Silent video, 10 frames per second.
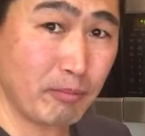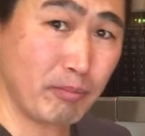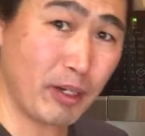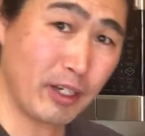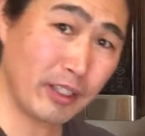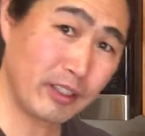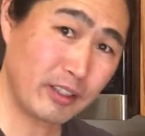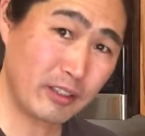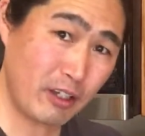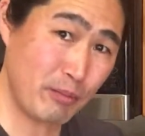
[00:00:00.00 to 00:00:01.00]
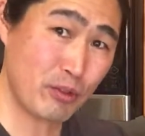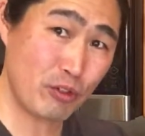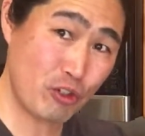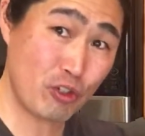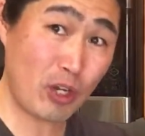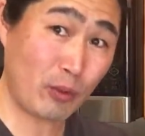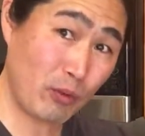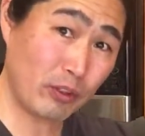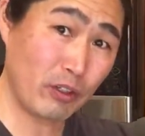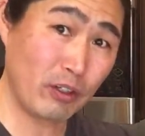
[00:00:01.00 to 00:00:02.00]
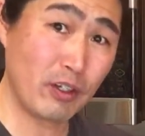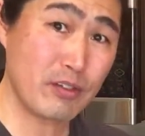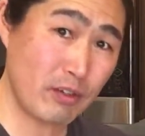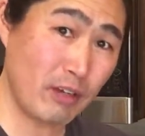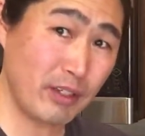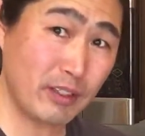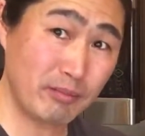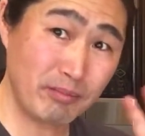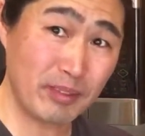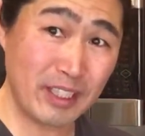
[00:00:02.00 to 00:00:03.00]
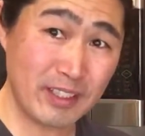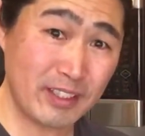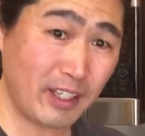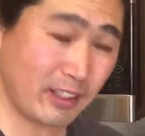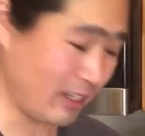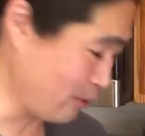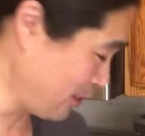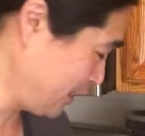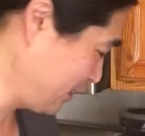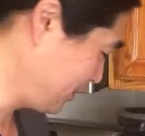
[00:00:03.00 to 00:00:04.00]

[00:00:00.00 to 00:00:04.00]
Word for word: but comes to shot, the looks of it, it's not that great.